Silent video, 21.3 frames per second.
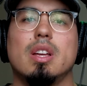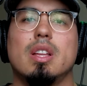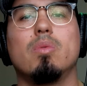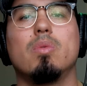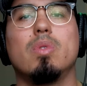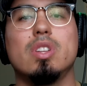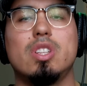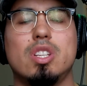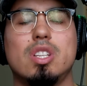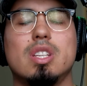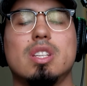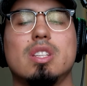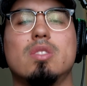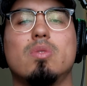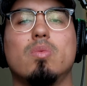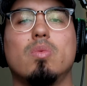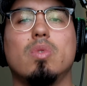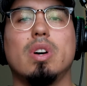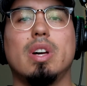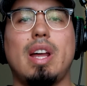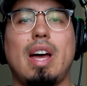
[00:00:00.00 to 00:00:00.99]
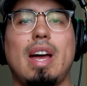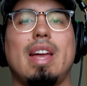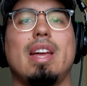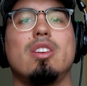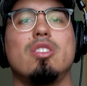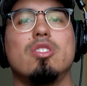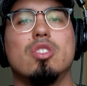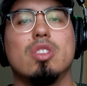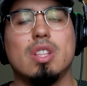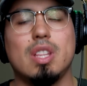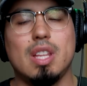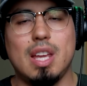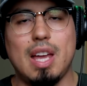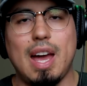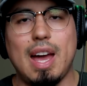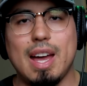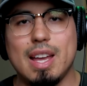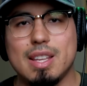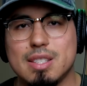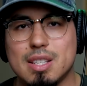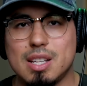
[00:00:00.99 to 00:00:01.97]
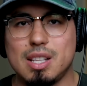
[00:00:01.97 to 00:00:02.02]
which is what I usually
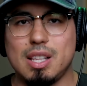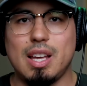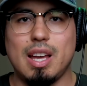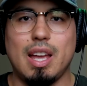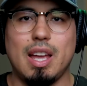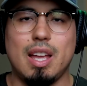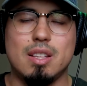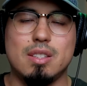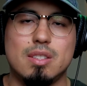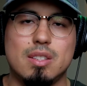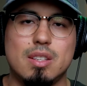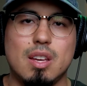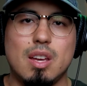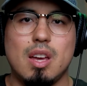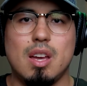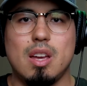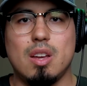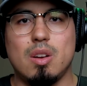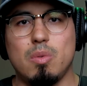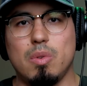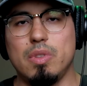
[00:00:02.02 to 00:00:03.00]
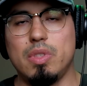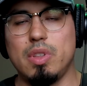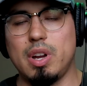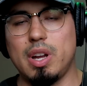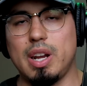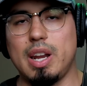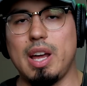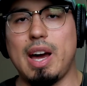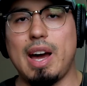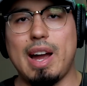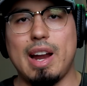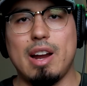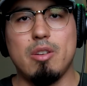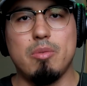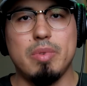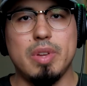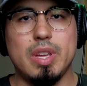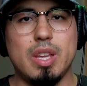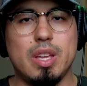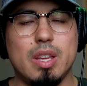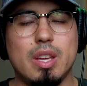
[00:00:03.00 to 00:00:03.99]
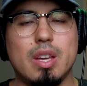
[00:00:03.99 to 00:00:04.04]
ask clients when they're going to hire
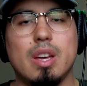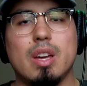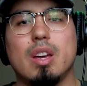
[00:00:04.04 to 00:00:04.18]
me.